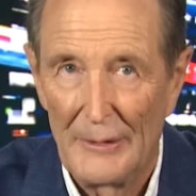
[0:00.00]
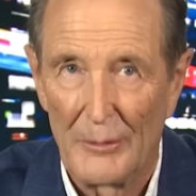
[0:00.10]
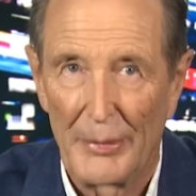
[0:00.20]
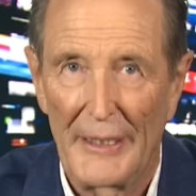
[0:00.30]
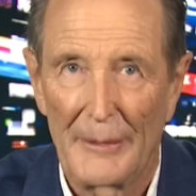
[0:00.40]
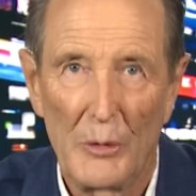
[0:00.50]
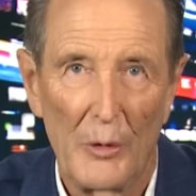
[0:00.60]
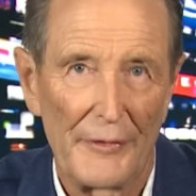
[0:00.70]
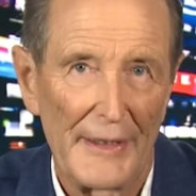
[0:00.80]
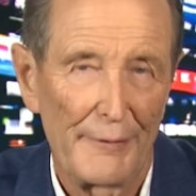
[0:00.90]
or paying
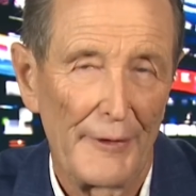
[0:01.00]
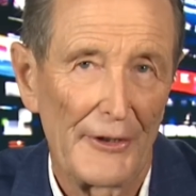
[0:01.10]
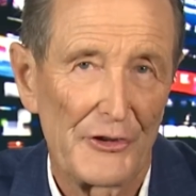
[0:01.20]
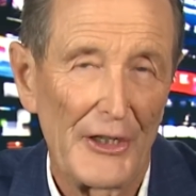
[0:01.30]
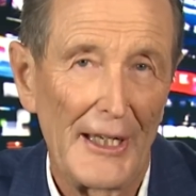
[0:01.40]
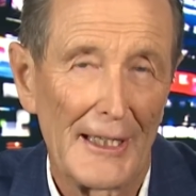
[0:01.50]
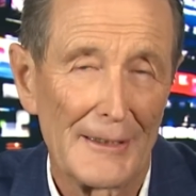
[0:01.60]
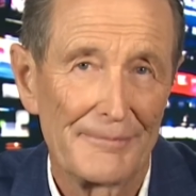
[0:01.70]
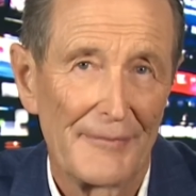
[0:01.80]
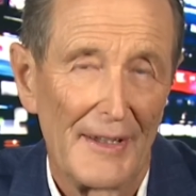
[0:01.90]
more than their fair share.